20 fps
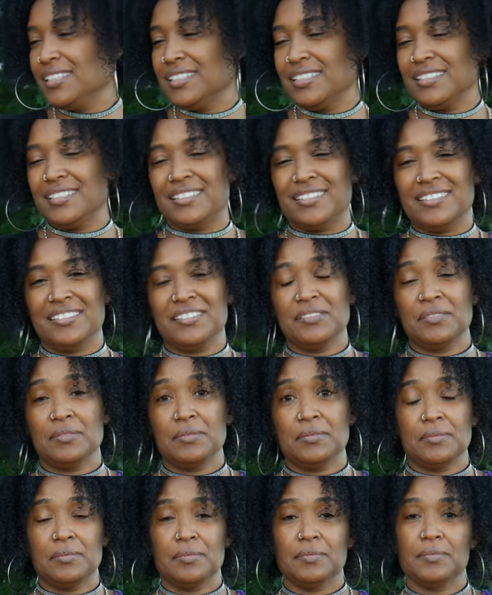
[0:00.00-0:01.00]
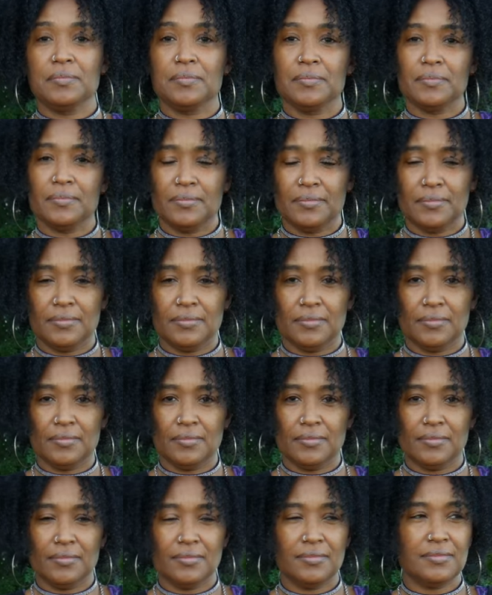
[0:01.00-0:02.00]

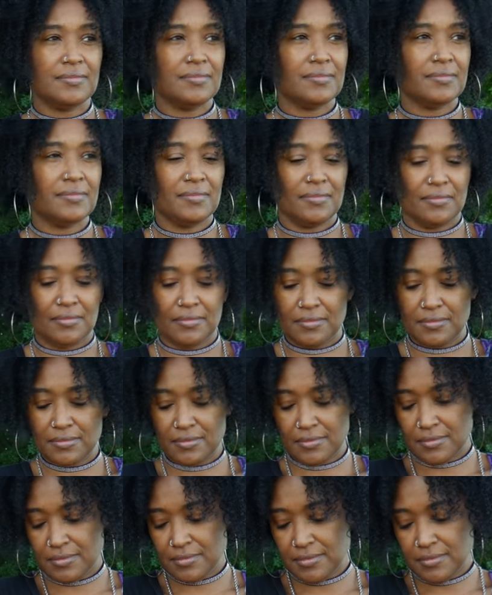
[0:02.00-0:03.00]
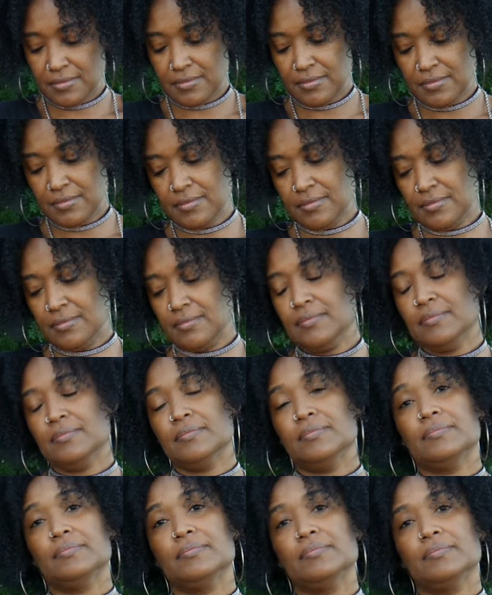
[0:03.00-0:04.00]

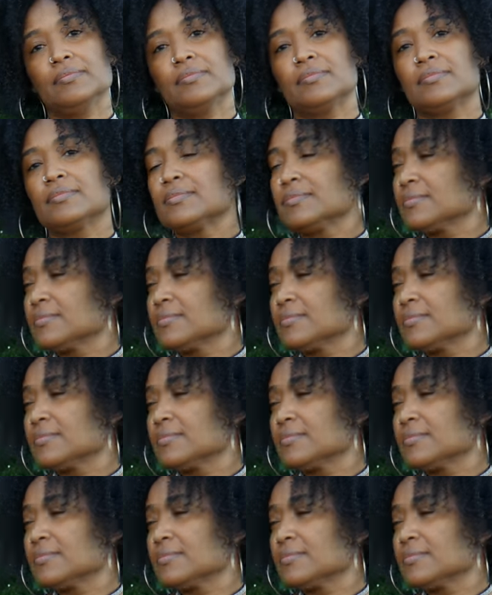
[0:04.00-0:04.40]
No words are spoken by the person on screen.